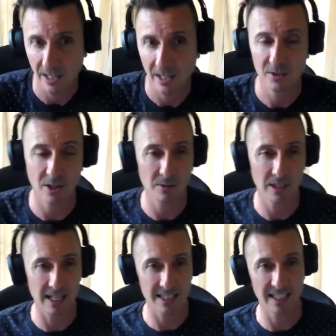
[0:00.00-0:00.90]
So
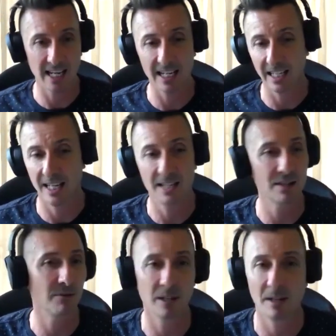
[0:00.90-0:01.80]
let's say that it's
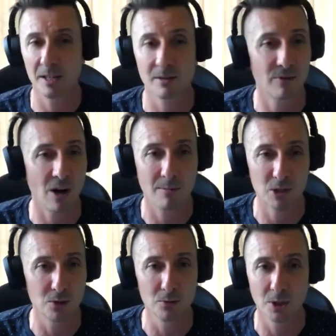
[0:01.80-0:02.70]
a
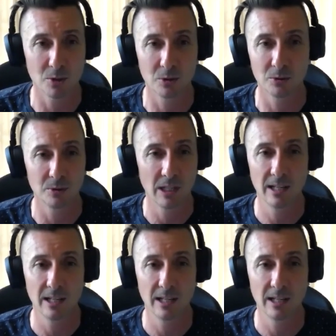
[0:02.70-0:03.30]
pharmaceutical